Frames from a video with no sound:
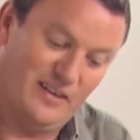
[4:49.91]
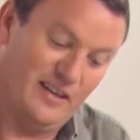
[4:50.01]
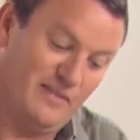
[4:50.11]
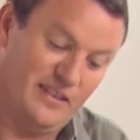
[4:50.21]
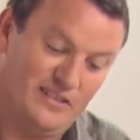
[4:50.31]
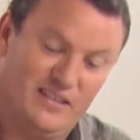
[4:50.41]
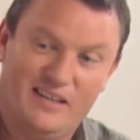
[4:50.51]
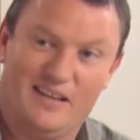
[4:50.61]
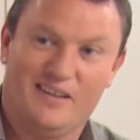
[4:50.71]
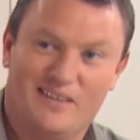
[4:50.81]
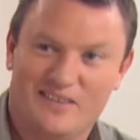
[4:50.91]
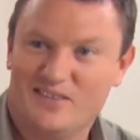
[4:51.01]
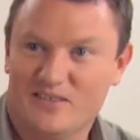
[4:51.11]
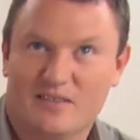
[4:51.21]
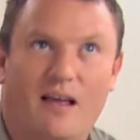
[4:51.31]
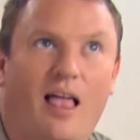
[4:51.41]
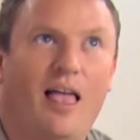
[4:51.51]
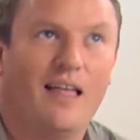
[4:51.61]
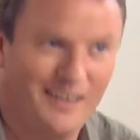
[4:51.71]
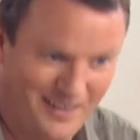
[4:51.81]
I mean, literally, you know, you just
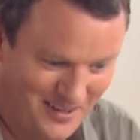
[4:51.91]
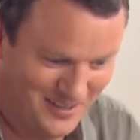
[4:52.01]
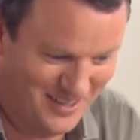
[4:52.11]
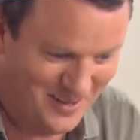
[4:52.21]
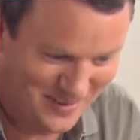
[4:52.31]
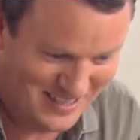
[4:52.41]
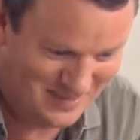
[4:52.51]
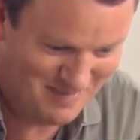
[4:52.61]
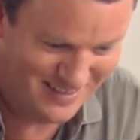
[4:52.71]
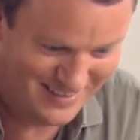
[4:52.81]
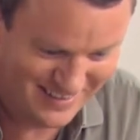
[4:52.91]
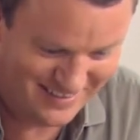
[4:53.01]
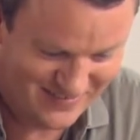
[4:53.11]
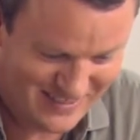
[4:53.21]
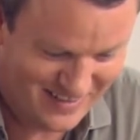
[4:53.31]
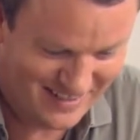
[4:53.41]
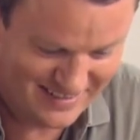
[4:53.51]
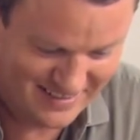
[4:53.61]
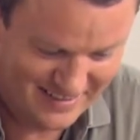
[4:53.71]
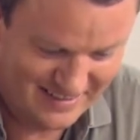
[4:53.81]
you go where the smells go. The smell is.